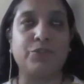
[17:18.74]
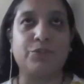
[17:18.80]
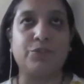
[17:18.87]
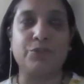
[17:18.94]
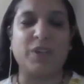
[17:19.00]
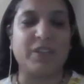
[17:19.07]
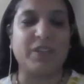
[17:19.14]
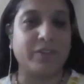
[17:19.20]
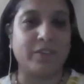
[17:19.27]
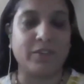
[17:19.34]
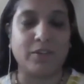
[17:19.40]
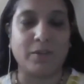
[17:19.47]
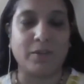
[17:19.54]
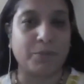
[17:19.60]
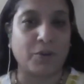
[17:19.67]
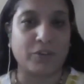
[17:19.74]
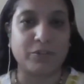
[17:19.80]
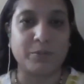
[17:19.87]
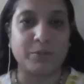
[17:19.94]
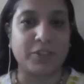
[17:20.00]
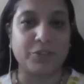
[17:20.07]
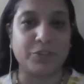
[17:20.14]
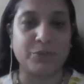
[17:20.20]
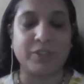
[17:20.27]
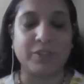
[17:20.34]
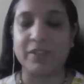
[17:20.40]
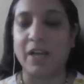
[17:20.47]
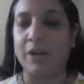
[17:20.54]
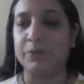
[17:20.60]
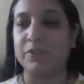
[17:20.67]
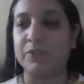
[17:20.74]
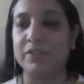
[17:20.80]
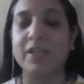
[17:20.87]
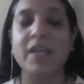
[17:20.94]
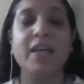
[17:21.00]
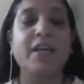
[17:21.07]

200, approximately 200 houses.